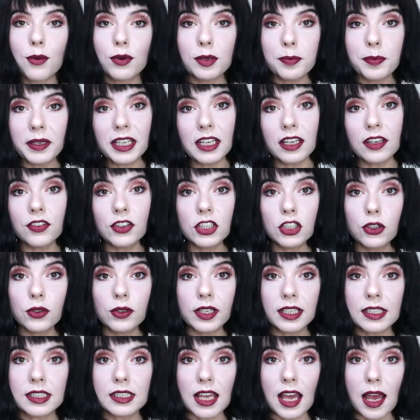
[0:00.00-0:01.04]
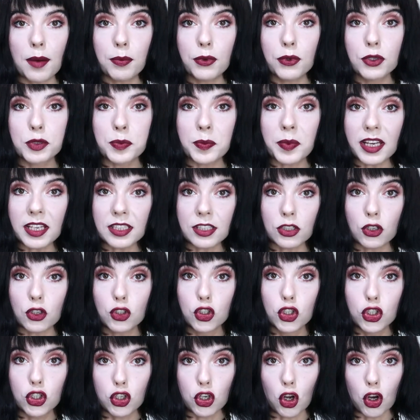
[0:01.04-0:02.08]
I will be giving you examples based
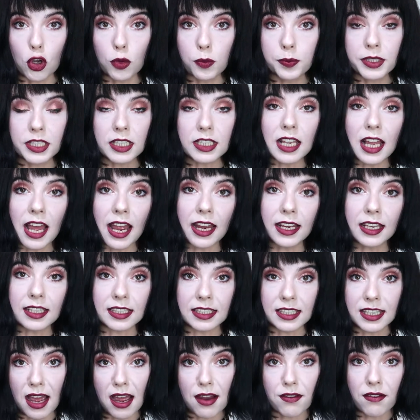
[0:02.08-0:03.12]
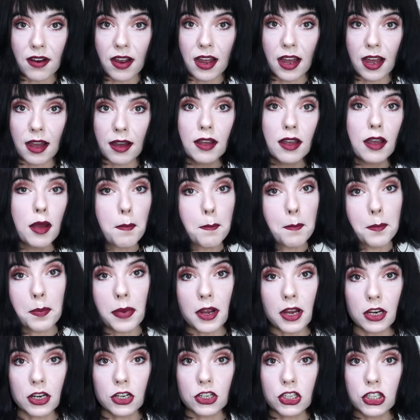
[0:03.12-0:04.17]
on shops like Zara,
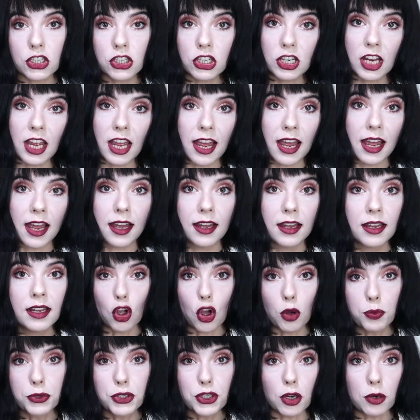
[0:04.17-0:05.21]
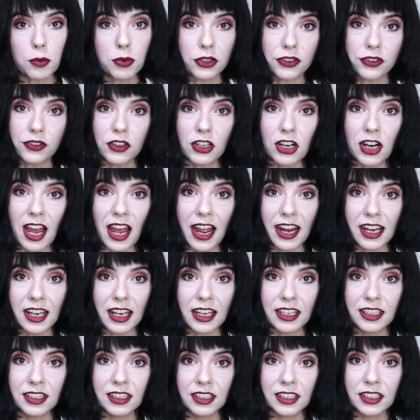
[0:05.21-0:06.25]
Bershka, Topshop, River
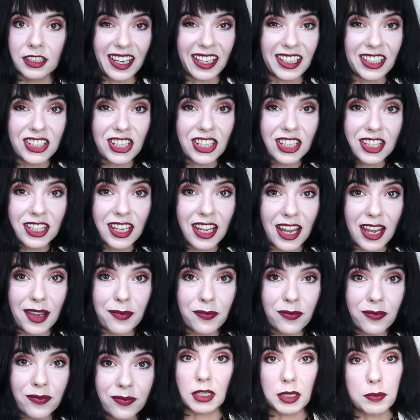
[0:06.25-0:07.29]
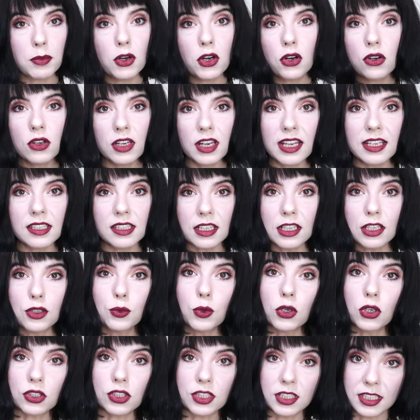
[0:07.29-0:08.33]
Island, H&M, but more or less it
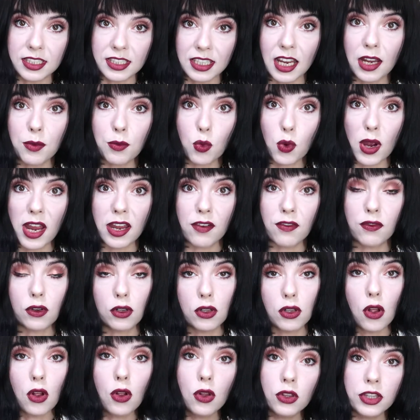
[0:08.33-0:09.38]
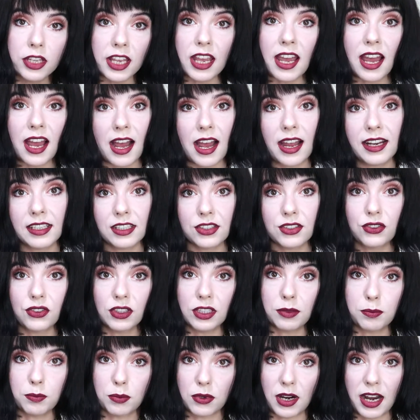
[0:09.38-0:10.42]
works the same way for all the high
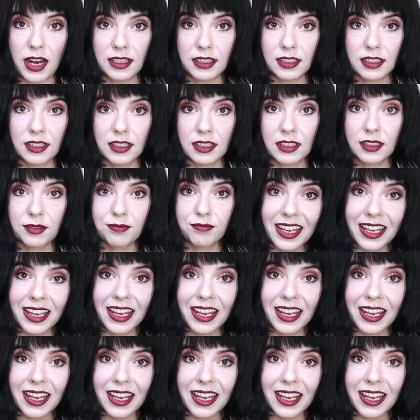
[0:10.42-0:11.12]
street brands.